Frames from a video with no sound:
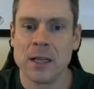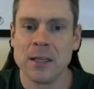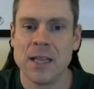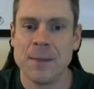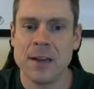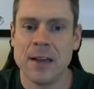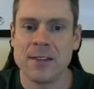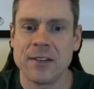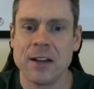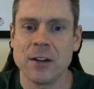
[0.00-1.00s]
limit
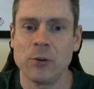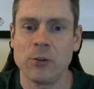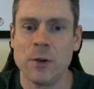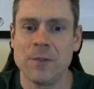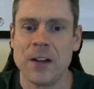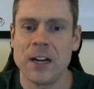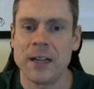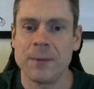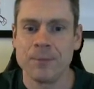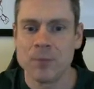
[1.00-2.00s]
as n goes to
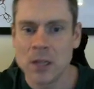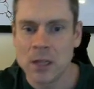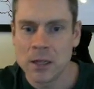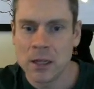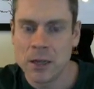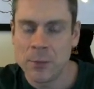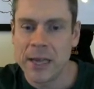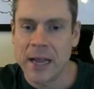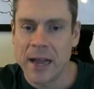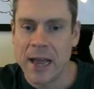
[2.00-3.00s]
infinity. We
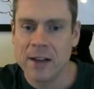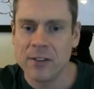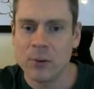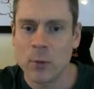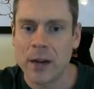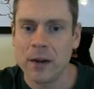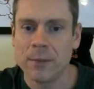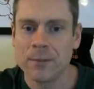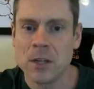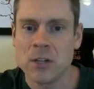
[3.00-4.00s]
get n squared,
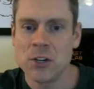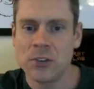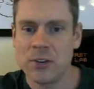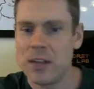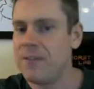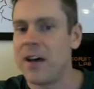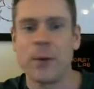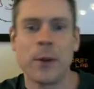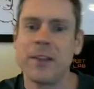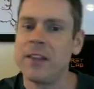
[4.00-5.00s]
just
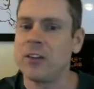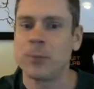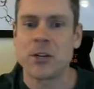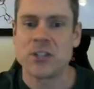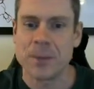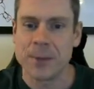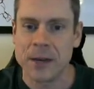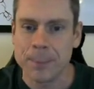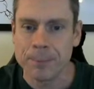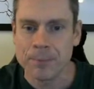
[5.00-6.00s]
evaluating the expression up
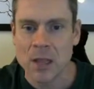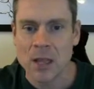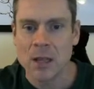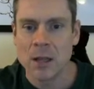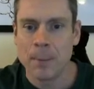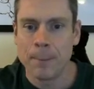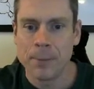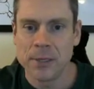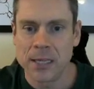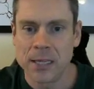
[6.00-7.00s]
here,
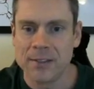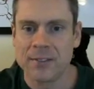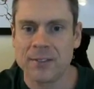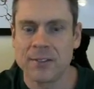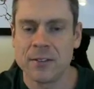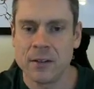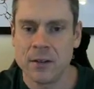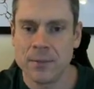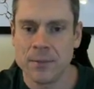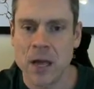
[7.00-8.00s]
plus
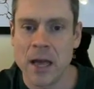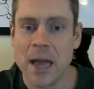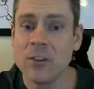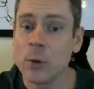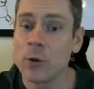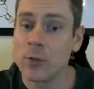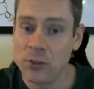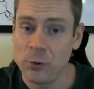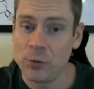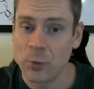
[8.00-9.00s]
n squared over
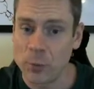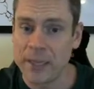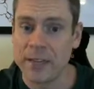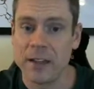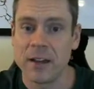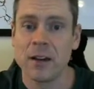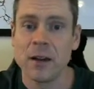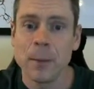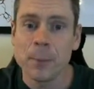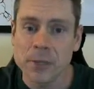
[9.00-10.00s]
2 is what we need there,
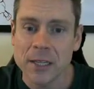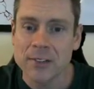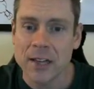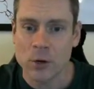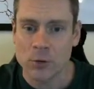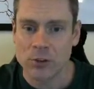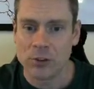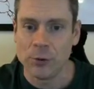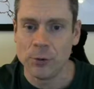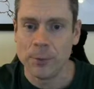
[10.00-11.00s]
plus n over 2,